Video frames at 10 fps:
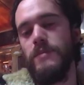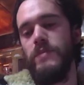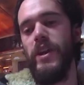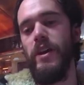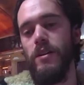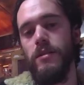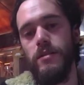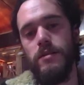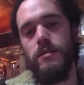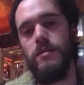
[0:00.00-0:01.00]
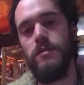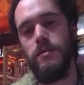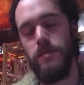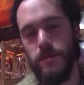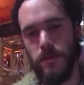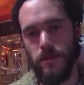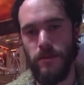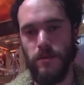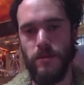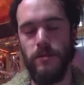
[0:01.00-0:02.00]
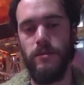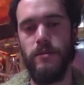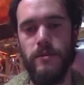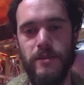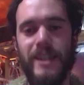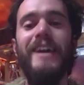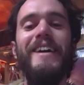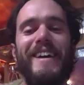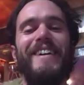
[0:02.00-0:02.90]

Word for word: me anything if I forget. You know?